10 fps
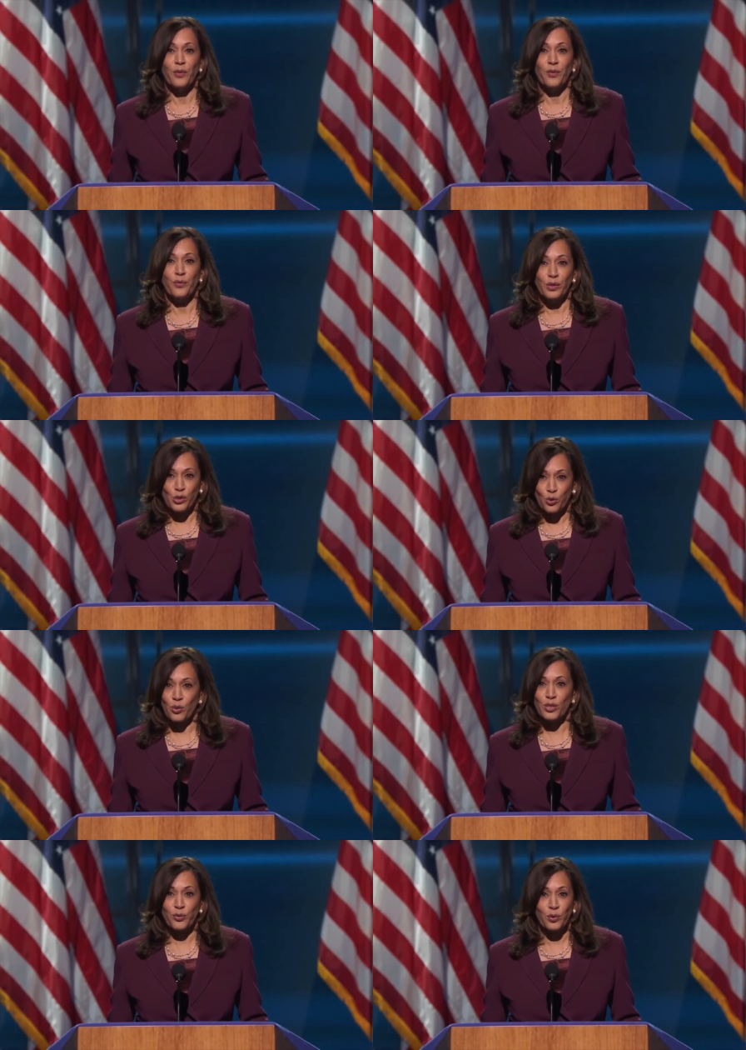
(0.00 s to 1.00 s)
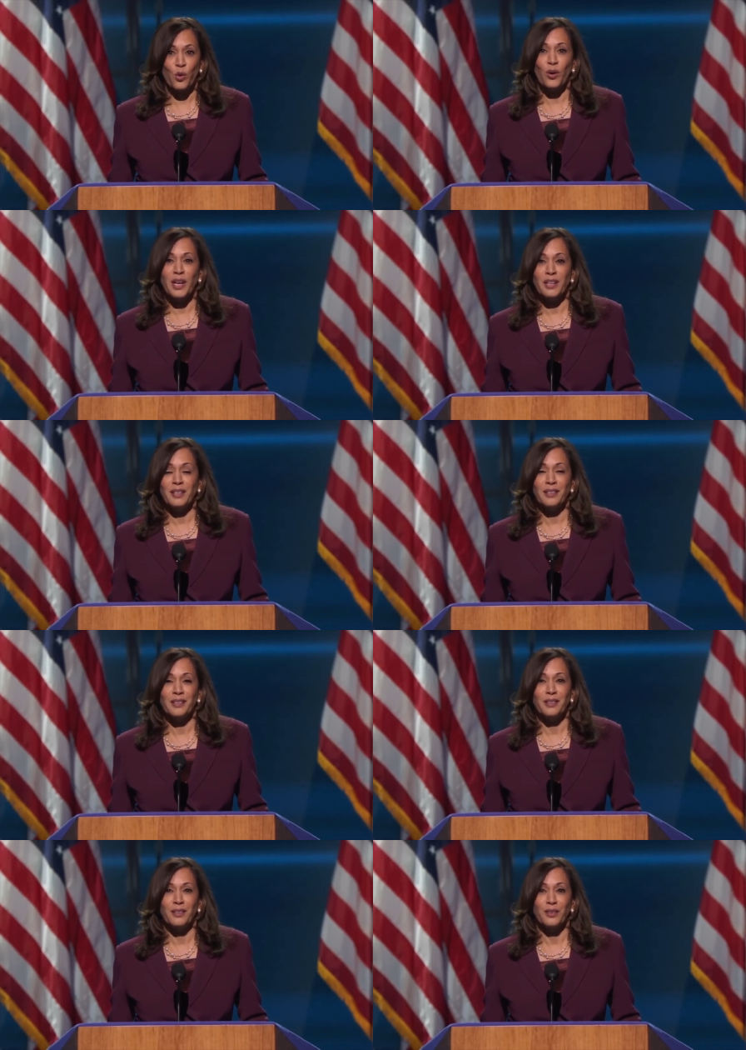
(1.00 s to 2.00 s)
For George Floyd,
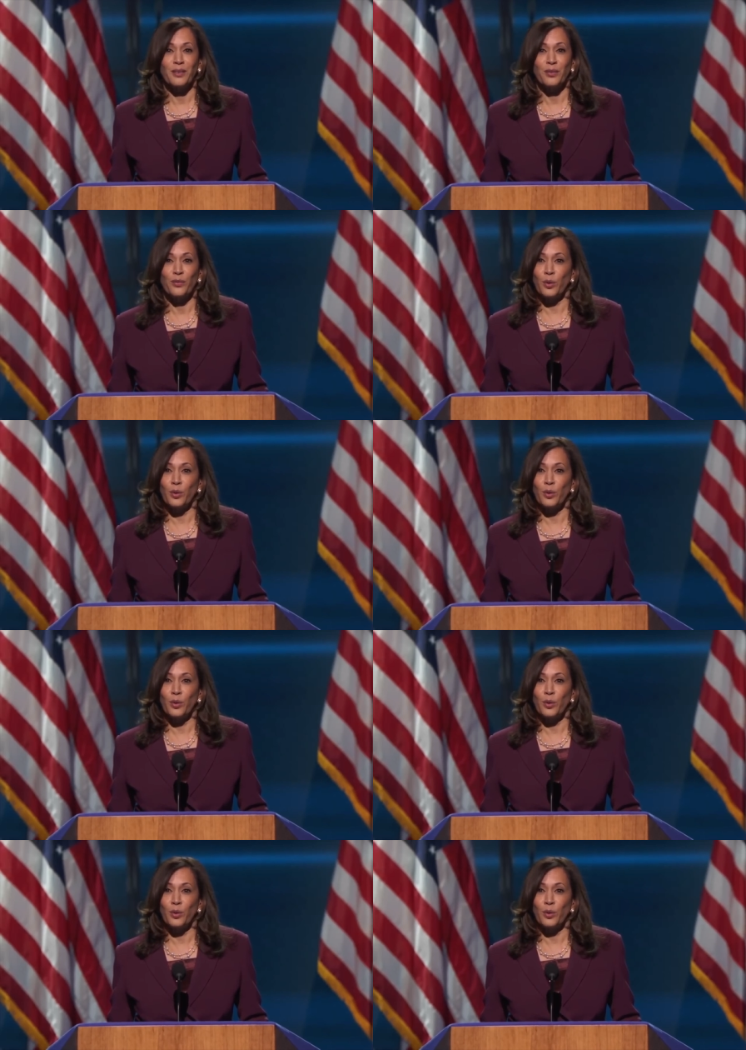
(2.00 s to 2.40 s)
for